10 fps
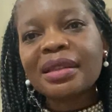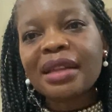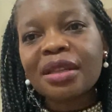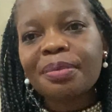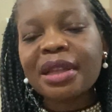
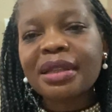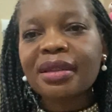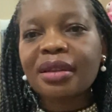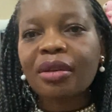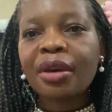
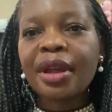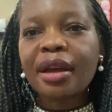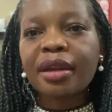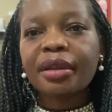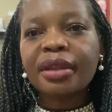statement, oh
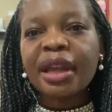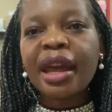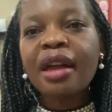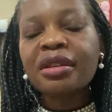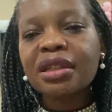yeah, they
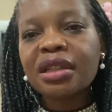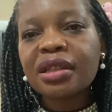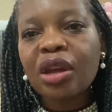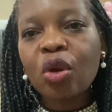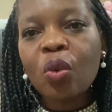held the
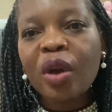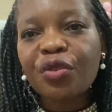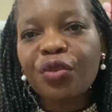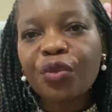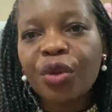second
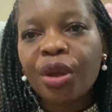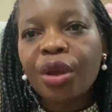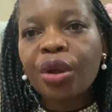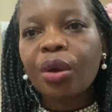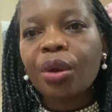wife.
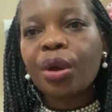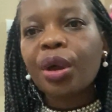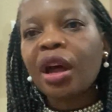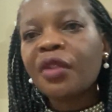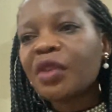
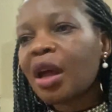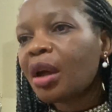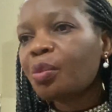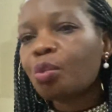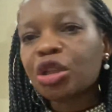
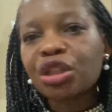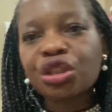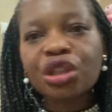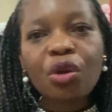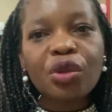After much
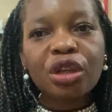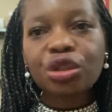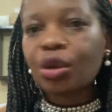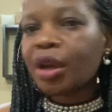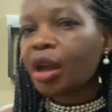
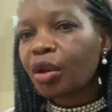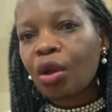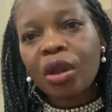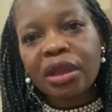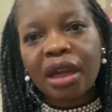interrogation and
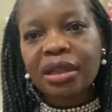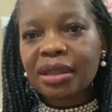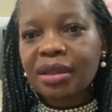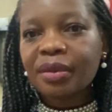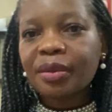all that,
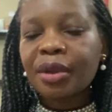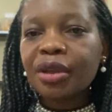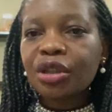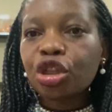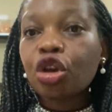
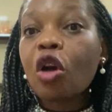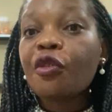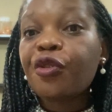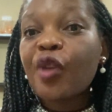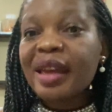she
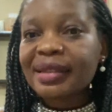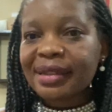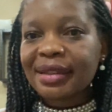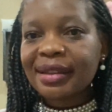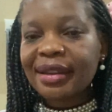
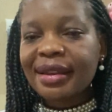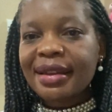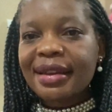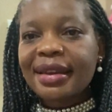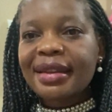confessed
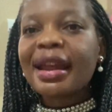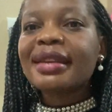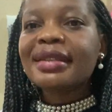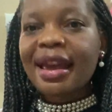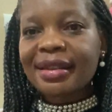
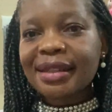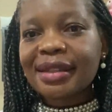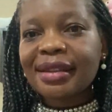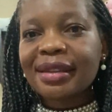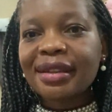that
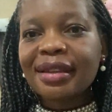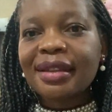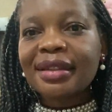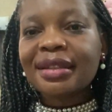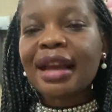yes,
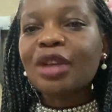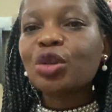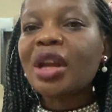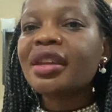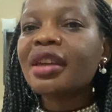she
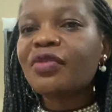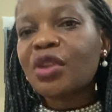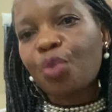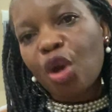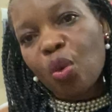actually gave
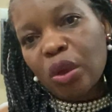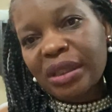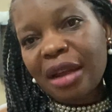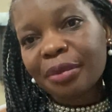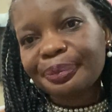the boy
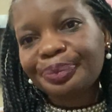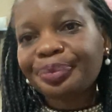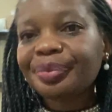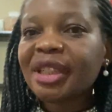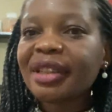water
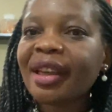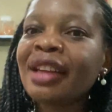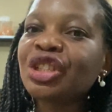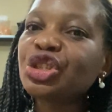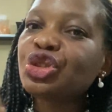
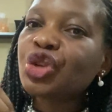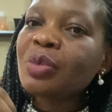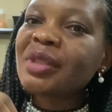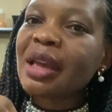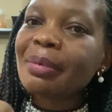and she
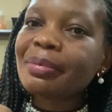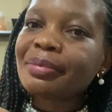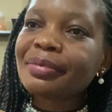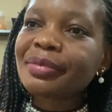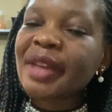dropped
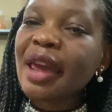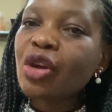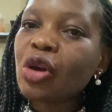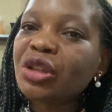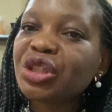
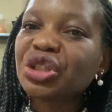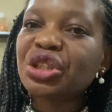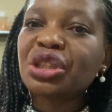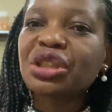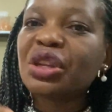thank God she
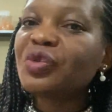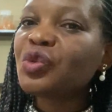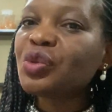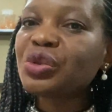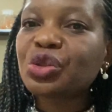didn't
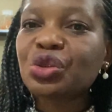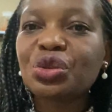even,